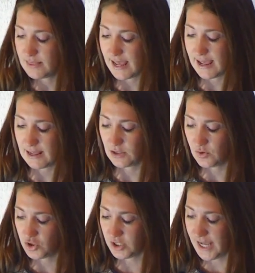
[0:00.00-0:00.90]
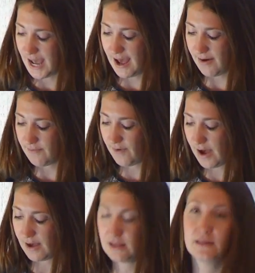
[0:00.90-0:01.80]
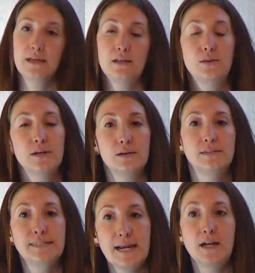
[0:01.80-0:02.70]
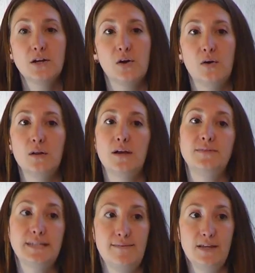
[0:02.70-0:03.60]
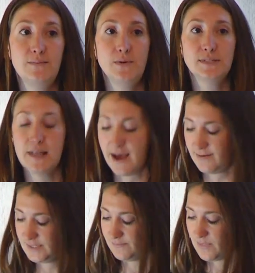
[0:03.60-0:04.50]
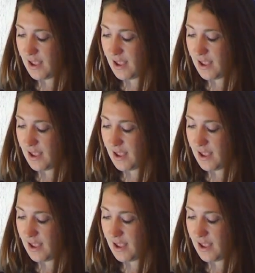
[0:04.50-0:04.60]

They usually have the stated goal of saving the most lives,